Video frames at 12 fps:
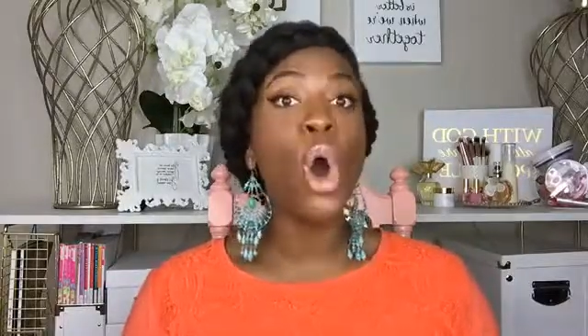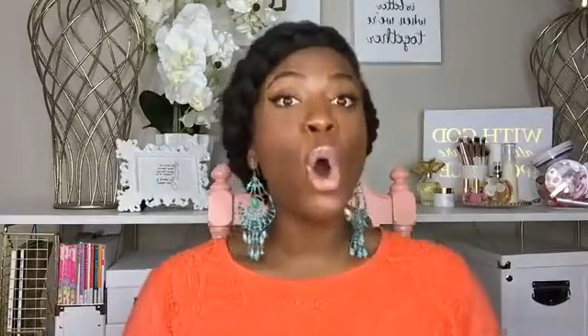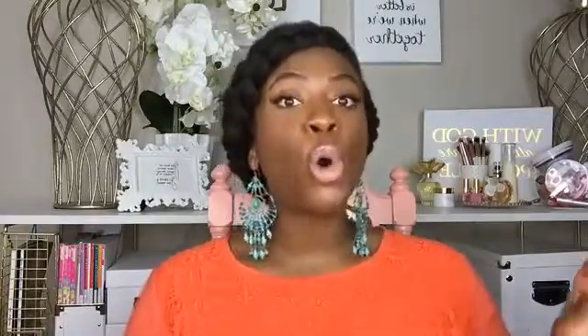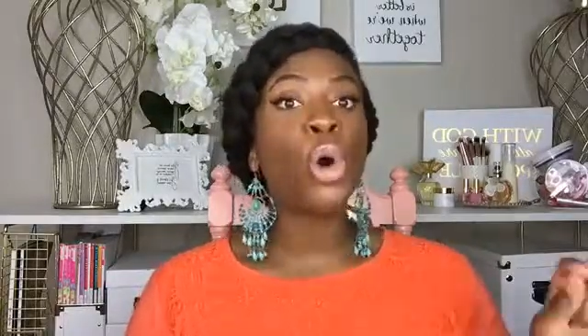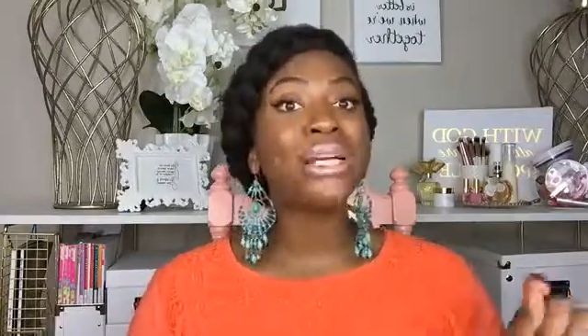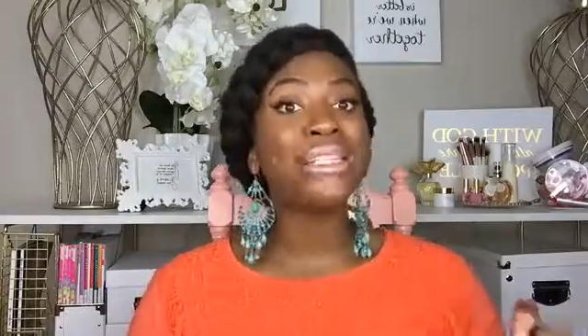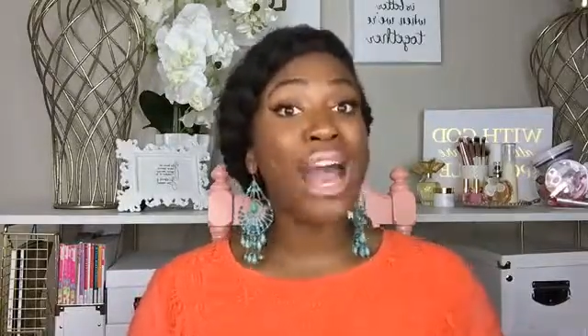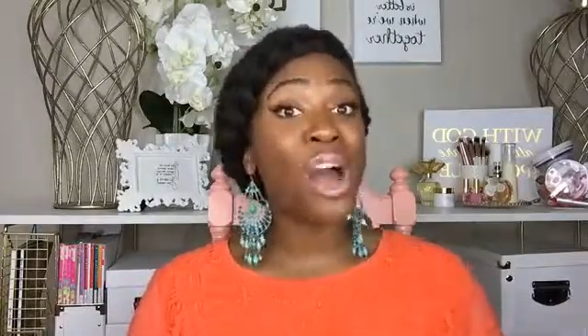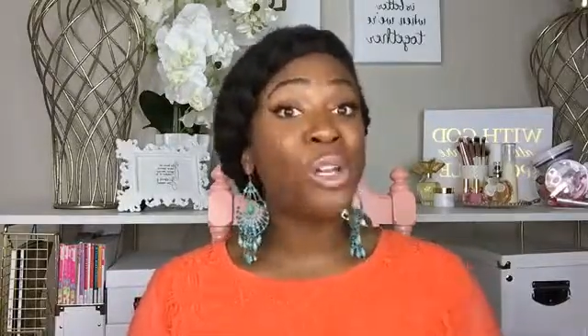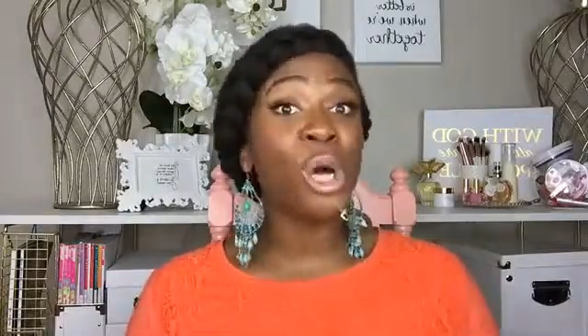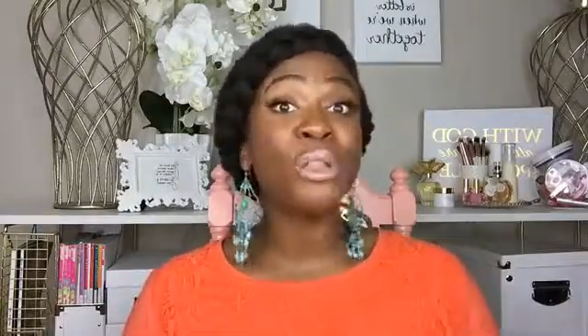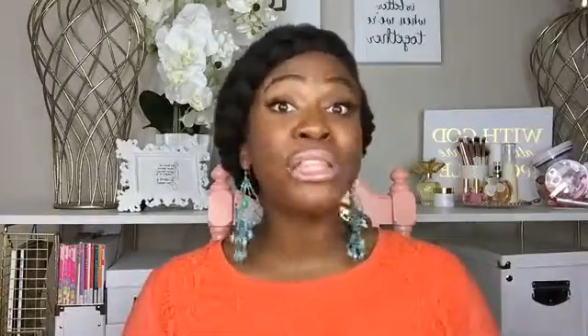or
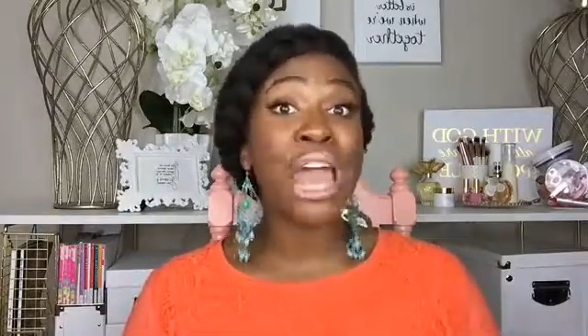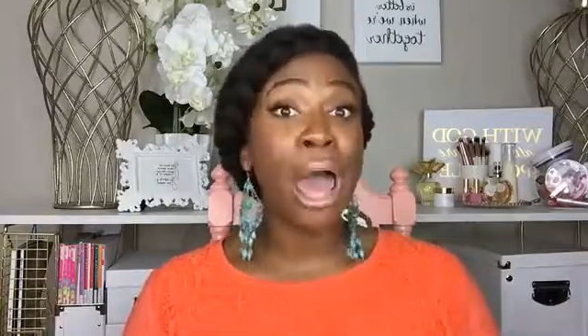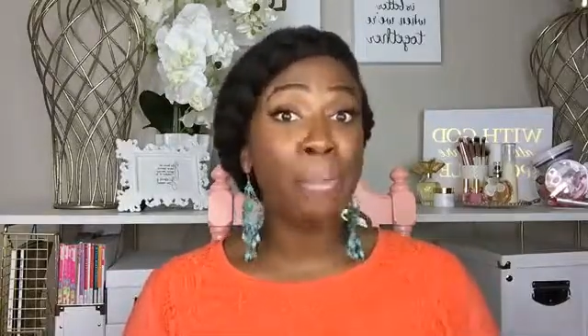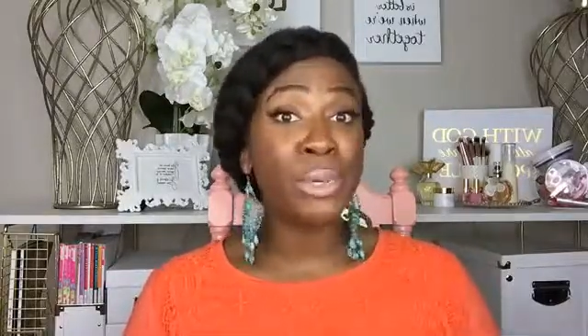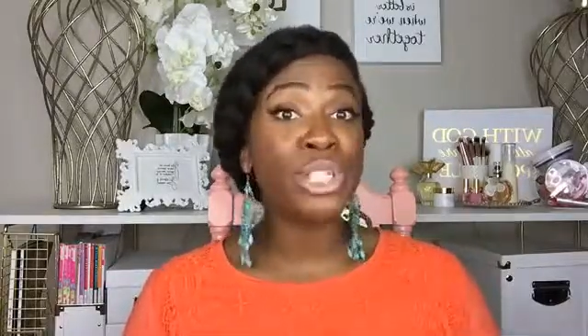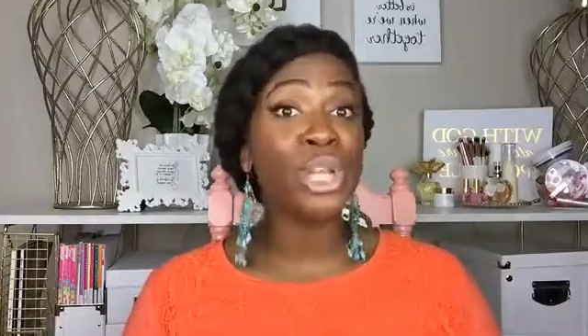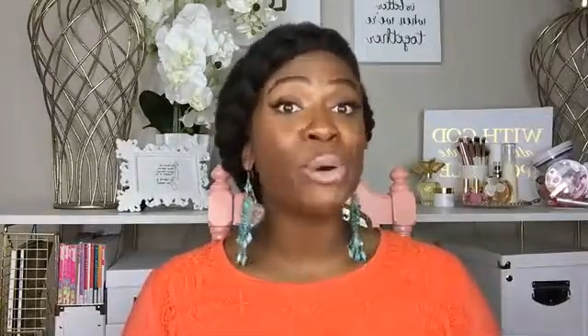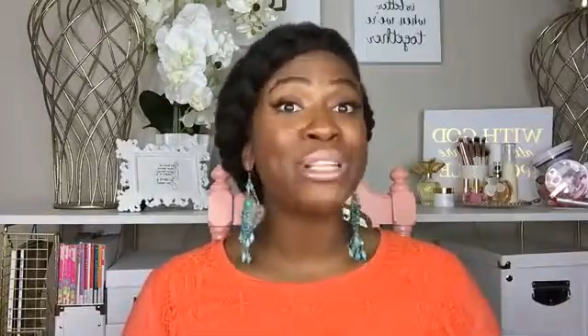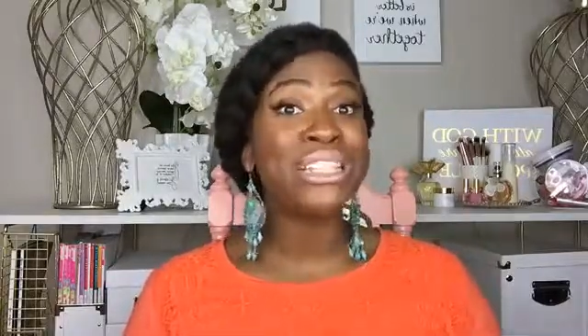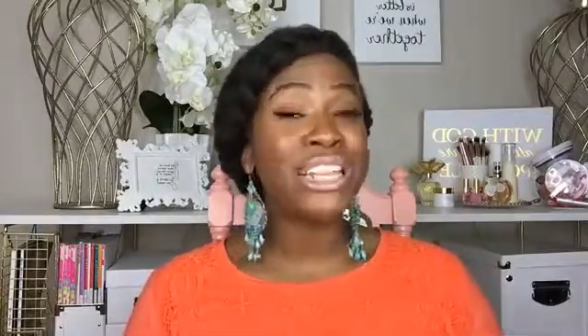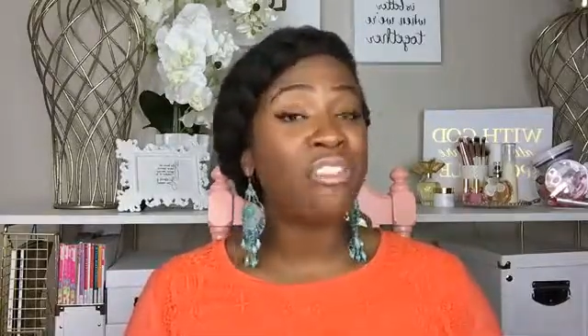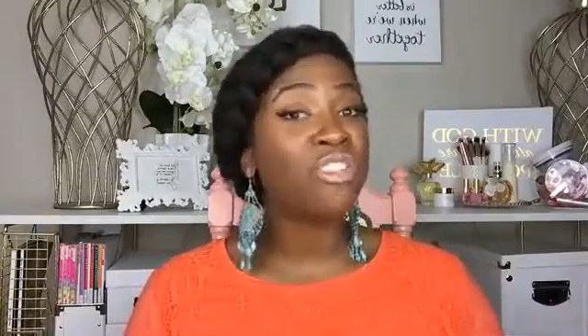download the episode
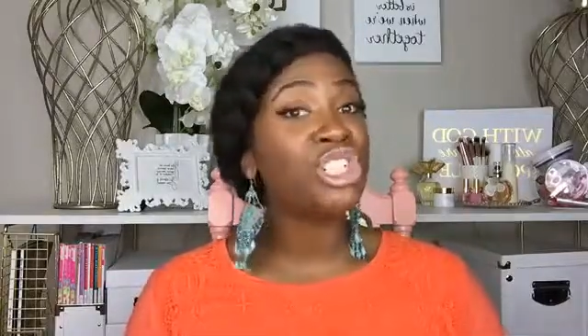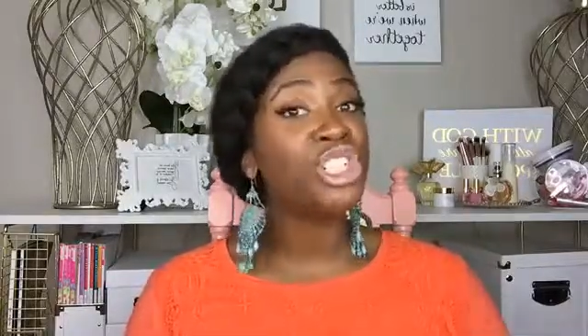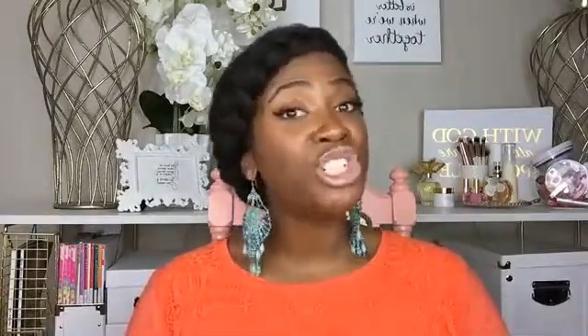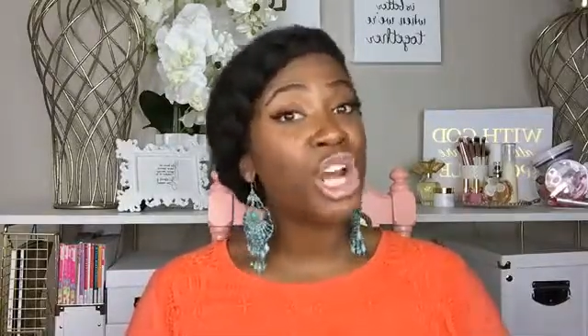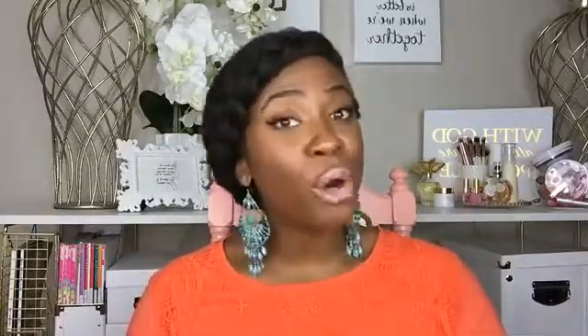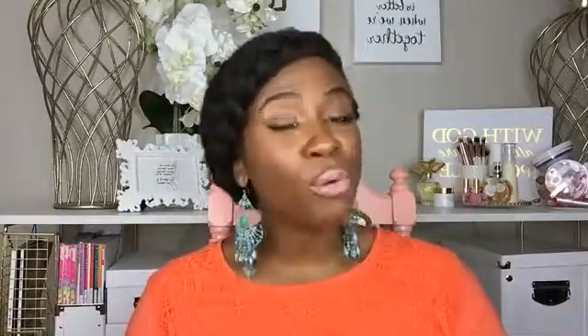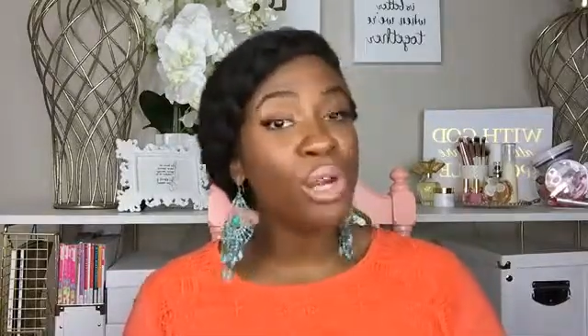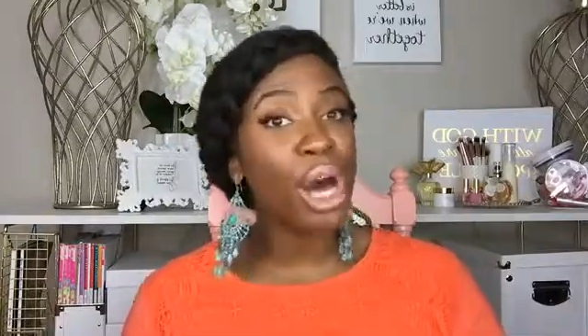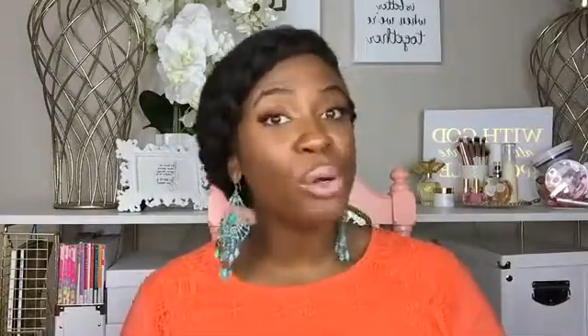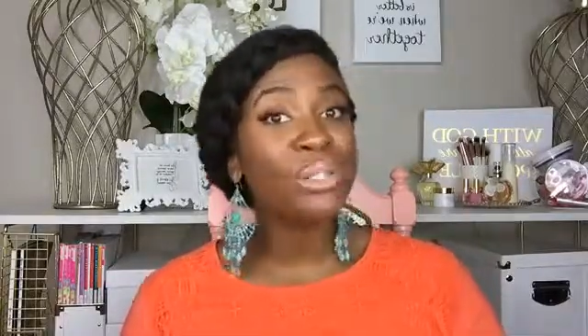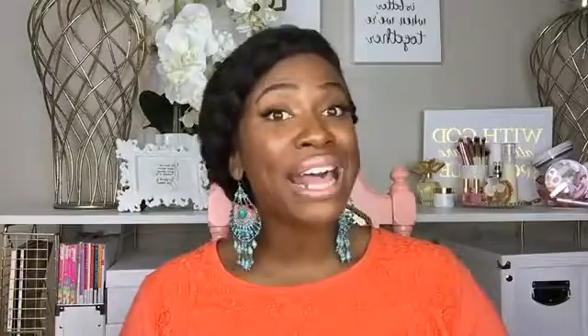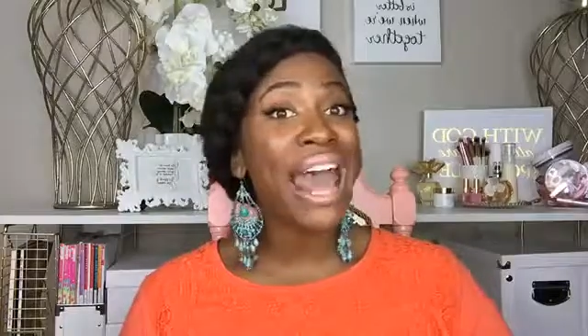7 show
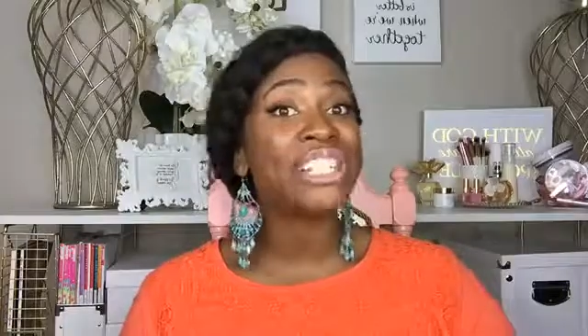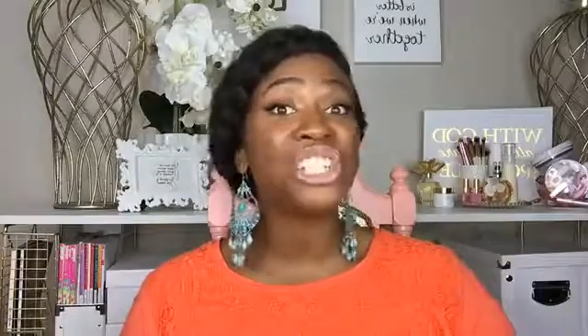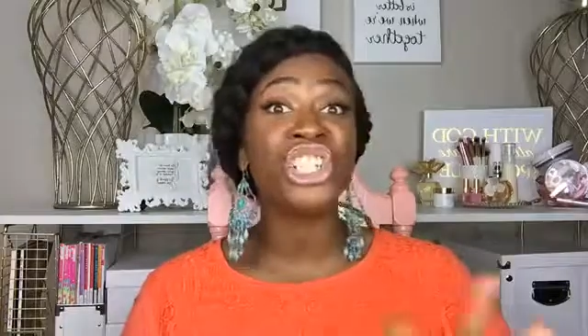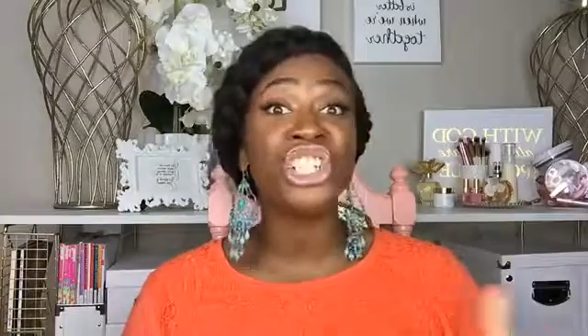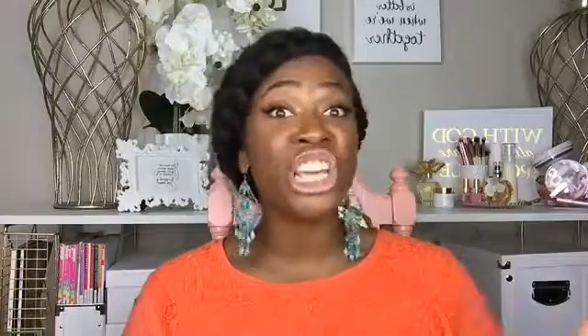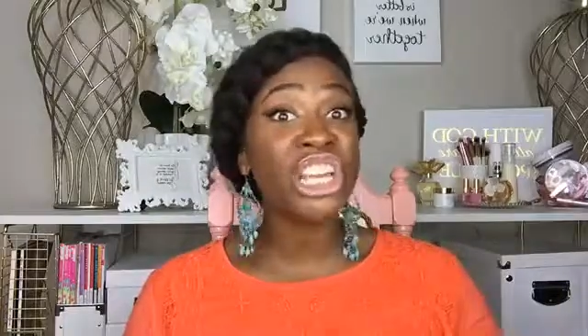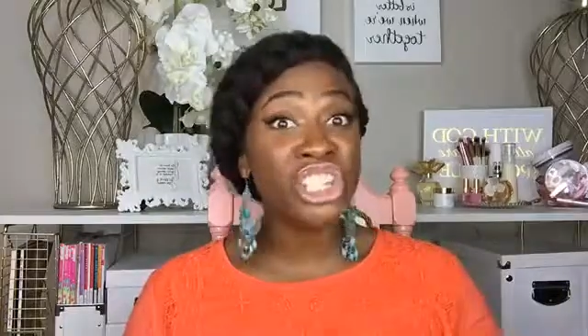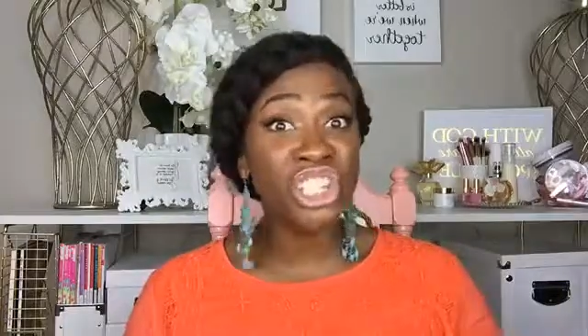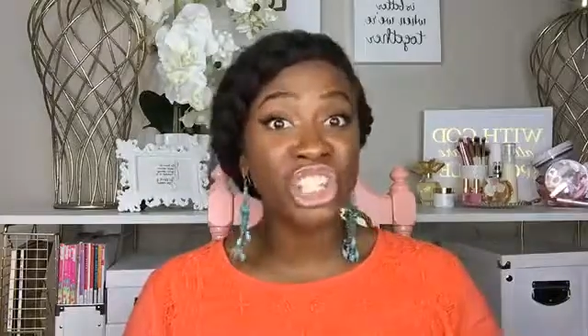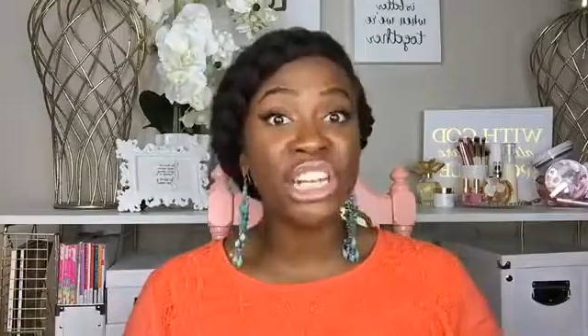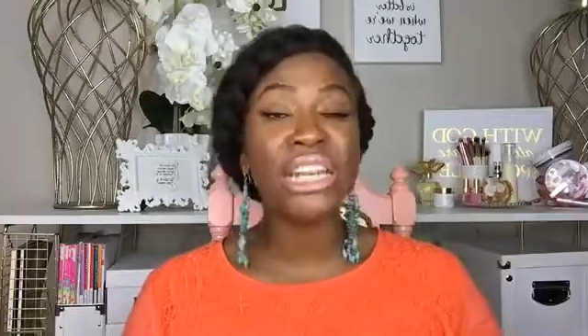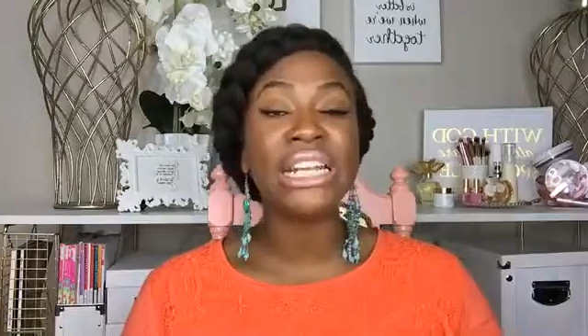notes as a cheat
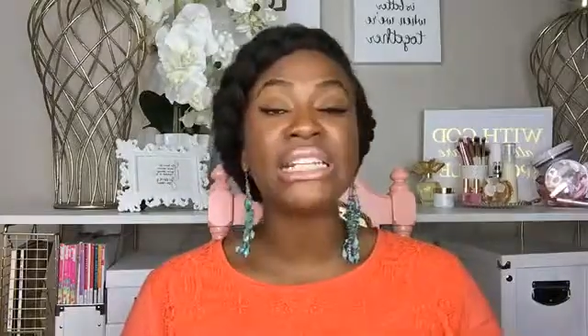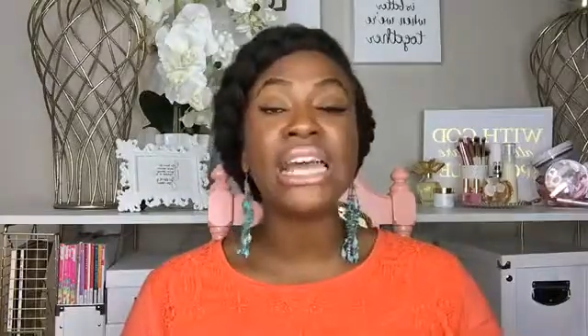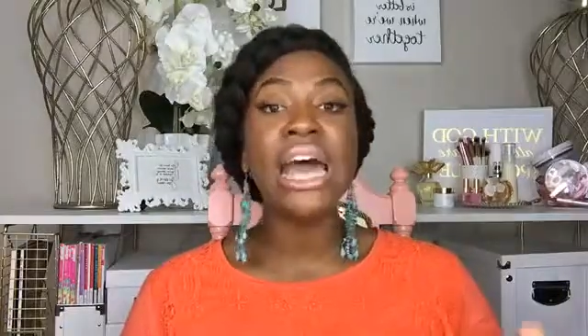sheet.